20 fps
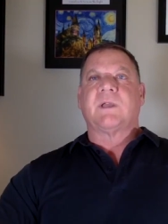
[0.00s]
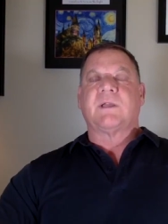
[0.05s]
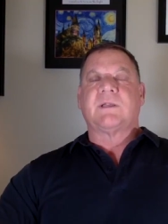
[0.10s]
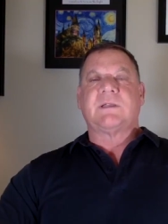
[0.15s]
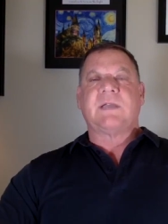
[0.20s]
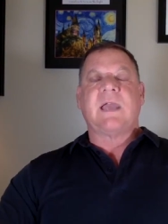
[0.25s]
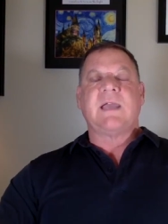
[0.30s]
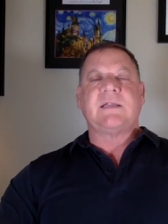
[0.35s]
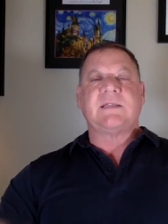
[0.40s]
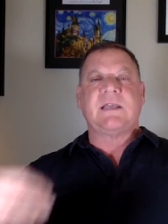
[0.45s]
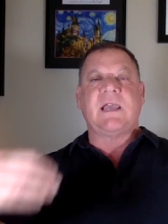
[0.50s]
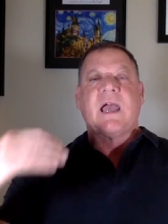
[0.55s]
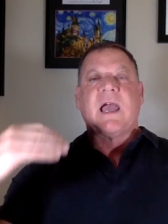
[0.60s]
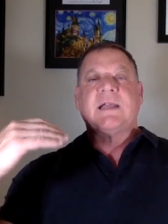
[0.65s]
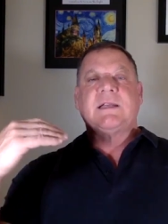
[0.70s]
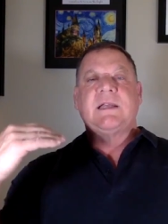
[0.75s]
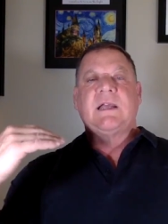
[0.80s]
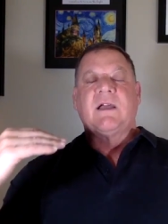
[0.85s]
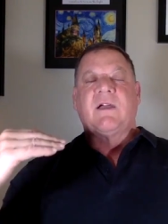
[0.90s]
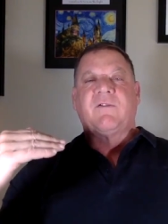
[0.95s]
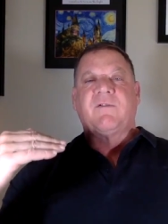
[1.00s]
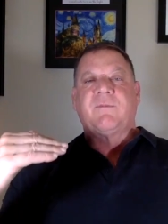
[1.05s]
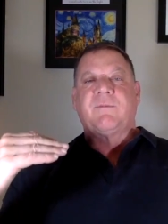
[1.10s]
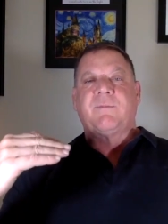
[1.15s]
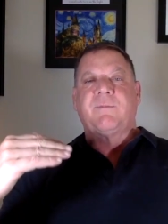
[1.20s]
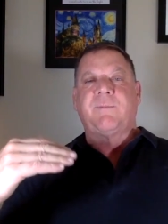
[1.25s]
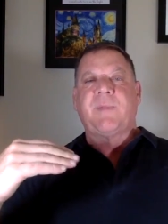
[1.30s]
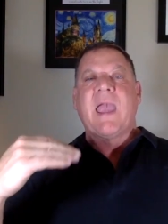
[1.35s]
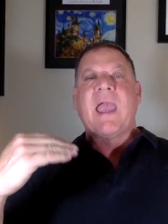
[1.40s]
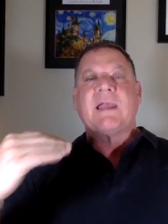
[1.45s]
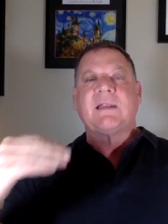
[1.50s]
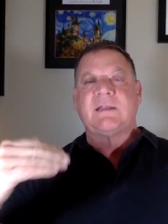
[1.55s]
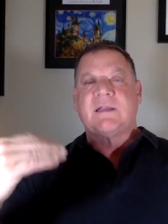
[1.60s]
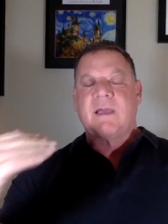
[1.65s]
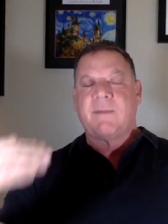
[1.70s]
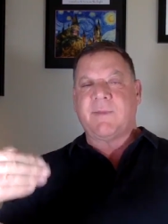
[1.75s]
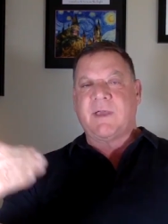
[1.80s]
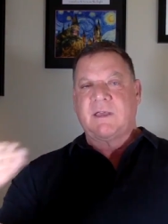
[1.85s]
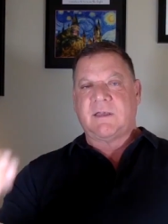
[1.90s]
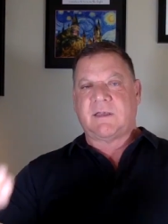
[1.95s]
takes the idea of
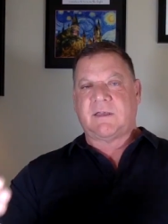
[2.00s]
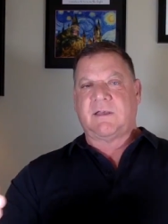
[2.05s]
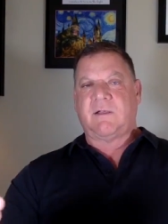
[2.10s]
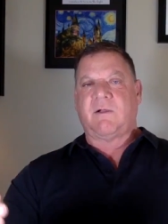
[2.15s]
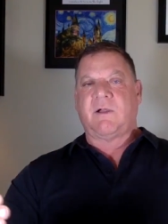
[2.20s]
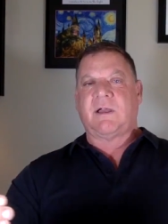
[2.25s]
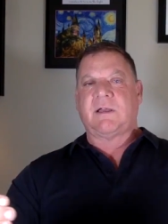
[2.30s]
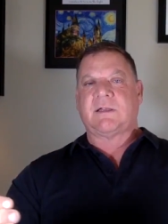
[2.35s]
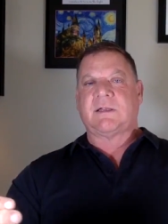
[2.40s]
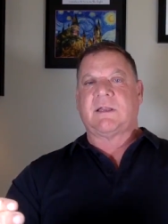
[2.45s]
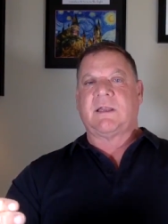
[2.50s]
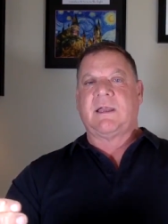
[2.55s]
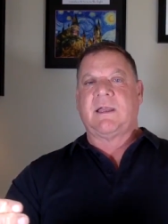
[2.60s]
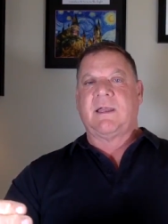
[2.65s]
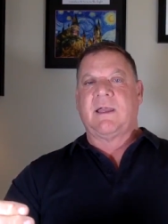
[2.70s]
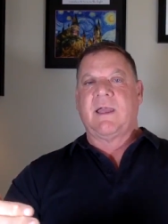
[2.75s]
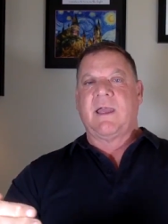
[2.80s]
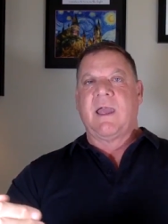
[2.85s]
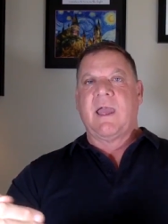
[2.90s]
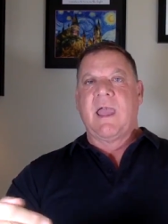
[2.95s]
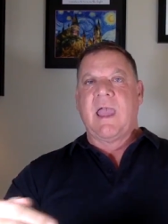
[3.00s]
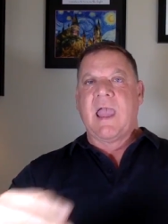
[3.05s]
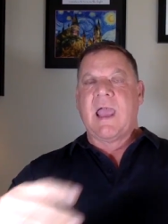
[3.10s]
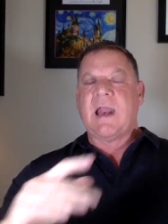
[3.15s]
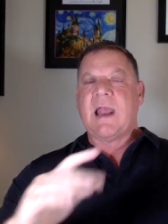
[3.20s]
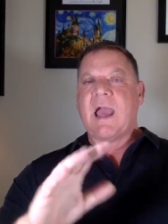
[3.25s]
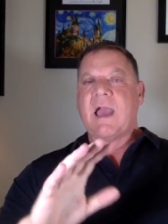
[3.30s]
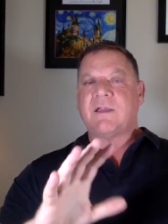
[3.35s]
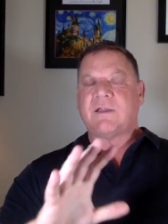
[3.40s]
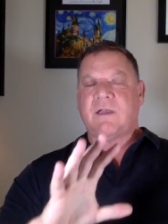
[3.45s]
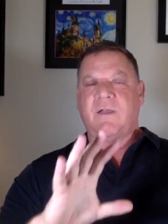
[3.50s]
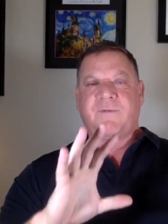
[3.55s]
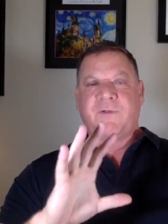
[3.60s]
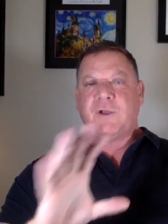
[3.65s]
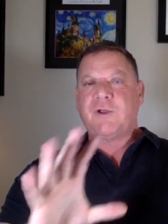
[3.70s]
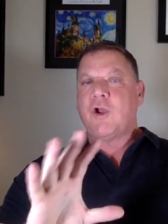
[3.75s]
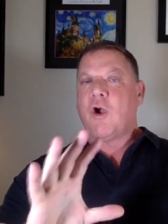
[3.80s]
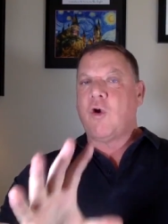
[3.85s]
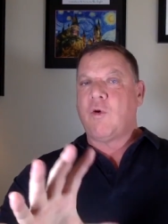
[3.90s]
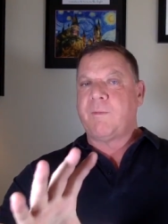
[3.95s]
pandemic seriously. And as if
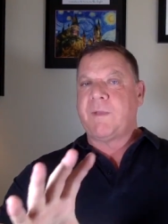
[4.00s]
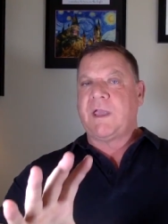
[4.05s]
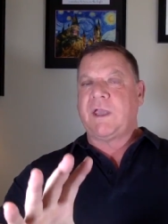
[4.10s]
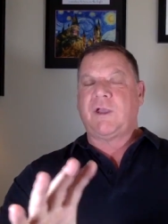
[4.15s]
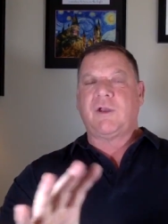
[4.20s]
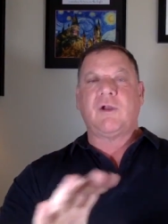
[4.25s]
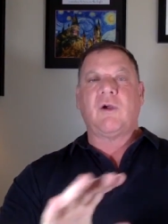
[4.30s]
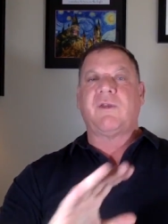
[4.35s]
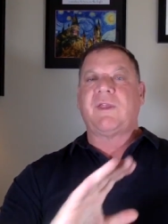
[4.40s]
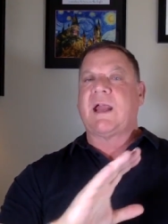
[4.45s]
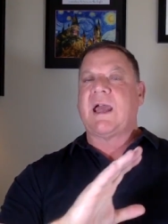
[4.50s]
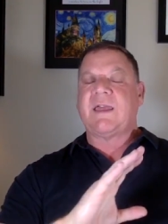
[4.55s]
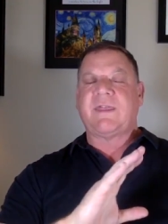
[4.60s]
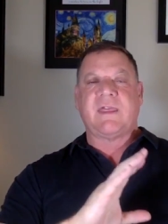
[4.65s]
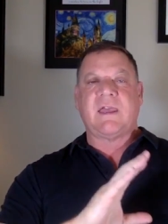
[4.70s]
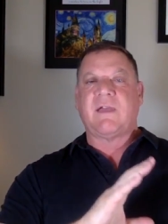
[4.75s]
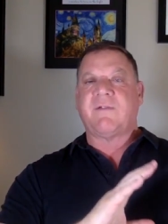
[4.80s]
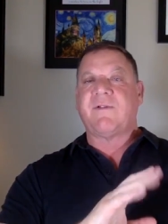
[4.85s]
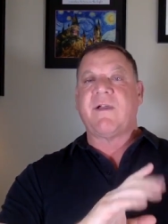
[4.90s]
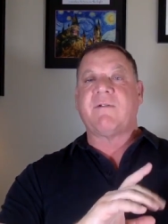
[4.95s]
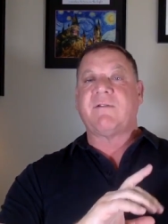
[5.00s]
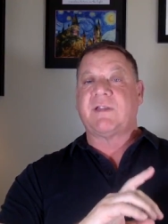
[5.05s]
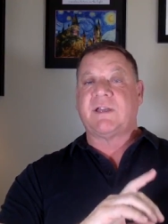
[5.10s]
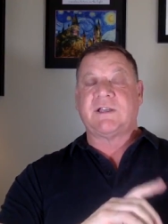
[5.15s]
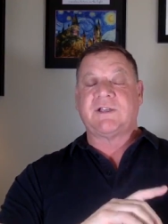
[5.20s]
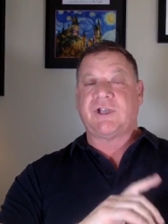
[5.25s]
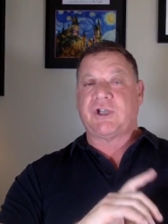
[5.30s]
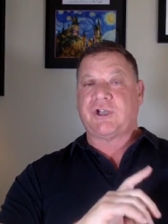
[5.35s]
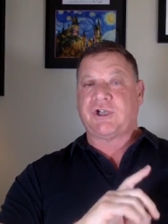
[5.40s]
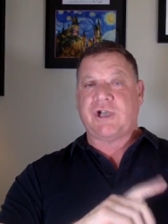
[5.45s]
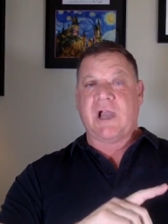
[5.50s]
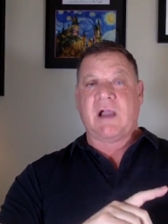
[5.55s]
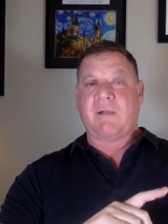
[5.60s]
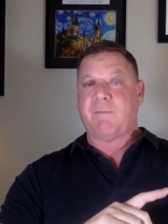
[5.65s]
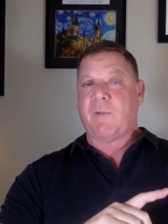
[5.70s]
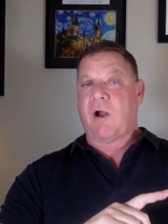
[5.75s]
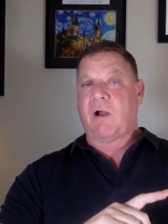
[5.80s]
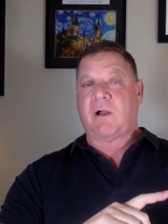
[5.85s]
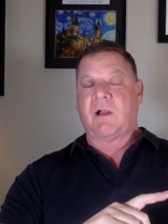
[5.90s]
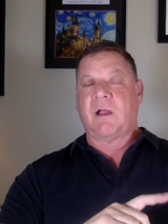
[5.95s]
you know me, you know that I think of everything as a check
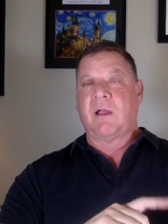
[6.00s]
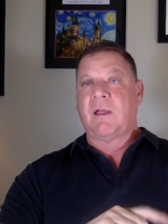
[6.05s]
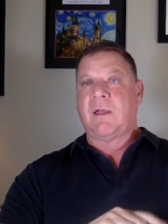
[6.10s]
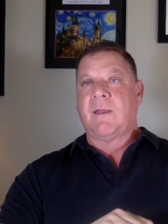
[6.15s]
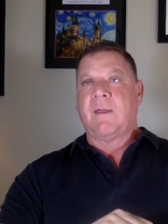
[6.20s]
mark.